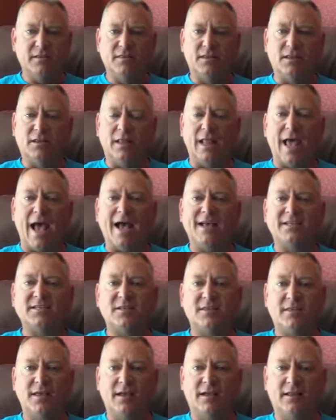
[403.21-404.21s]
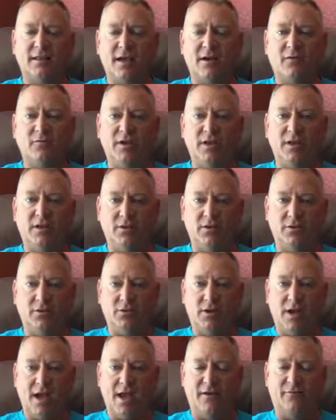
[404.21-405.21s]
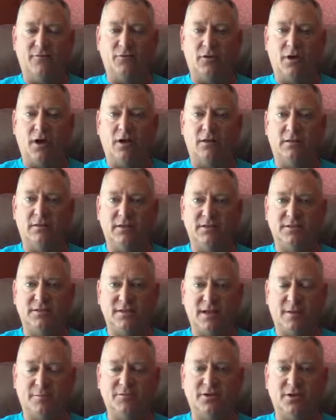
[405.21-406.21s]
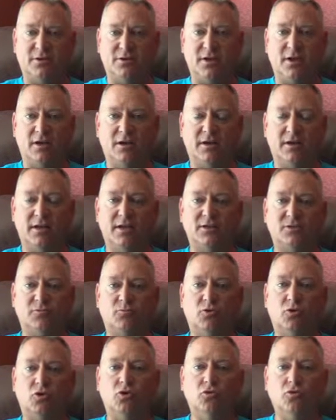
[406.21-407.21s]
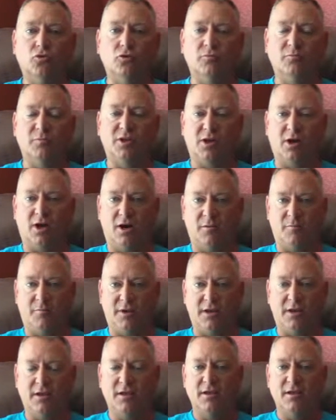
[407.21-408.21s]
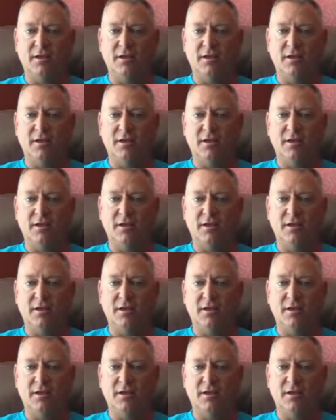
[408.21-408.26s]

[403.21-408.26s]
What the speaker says: The last thing that we do after all these steps are done is we'll groom the carpet.